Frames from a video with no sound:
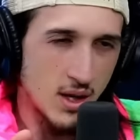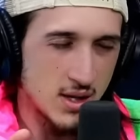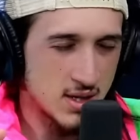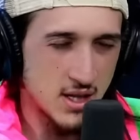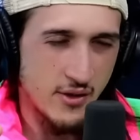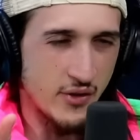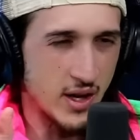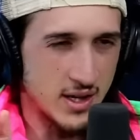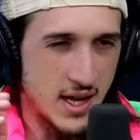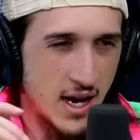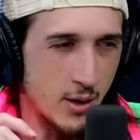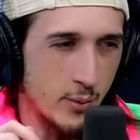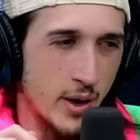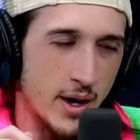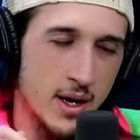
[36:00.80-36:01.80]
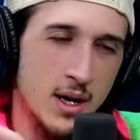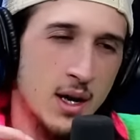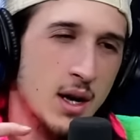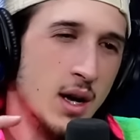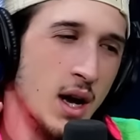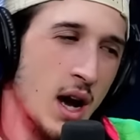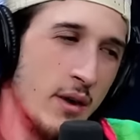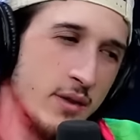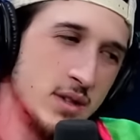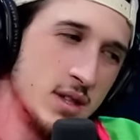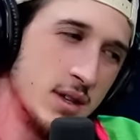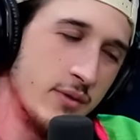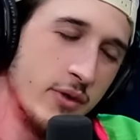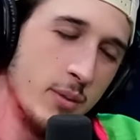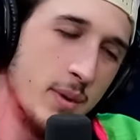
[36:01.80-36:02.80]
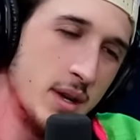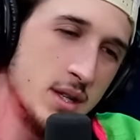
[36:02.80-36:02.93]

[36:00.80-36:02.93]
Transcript: stuff like that, right? Obviously, for me,